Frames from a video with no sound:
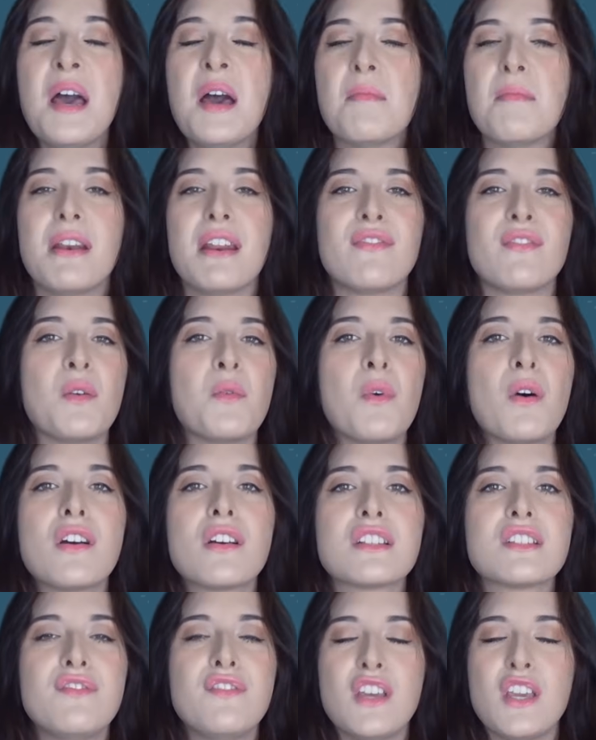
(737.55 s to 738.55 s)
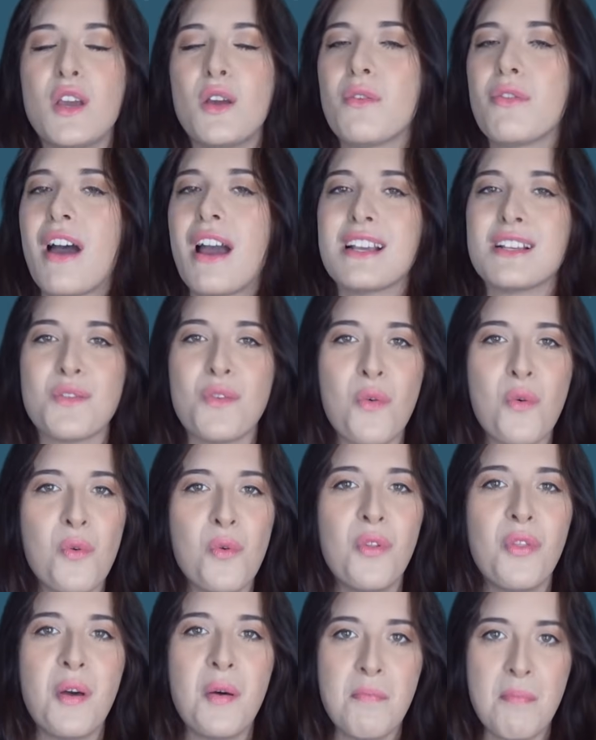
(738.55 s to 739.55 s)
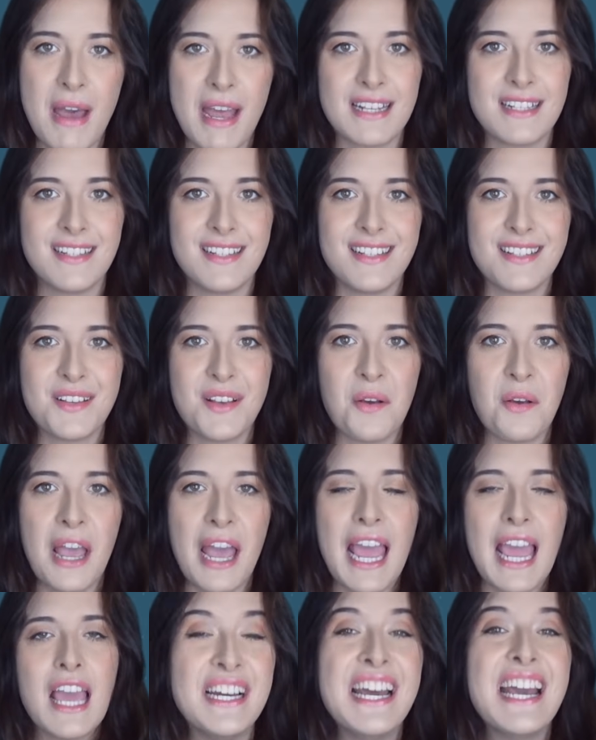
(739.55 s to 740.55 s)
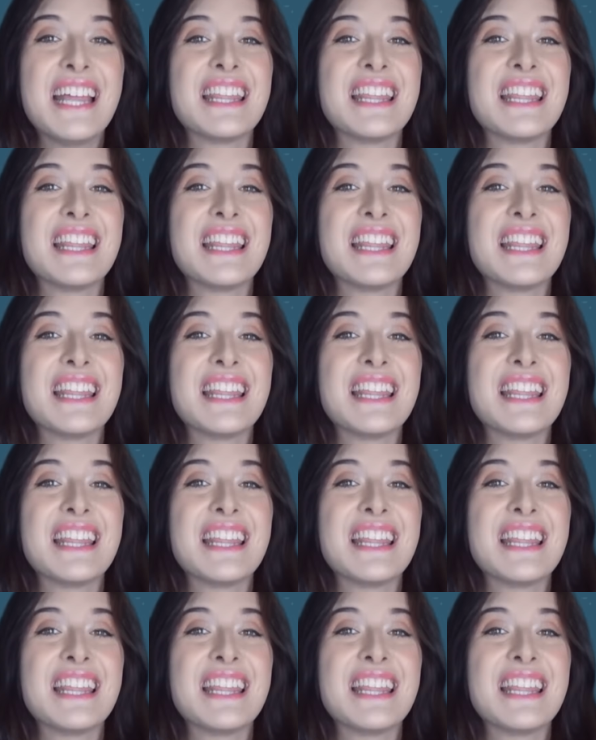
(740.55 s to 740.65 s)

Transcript: but if it works for you, that is all that matters, okay?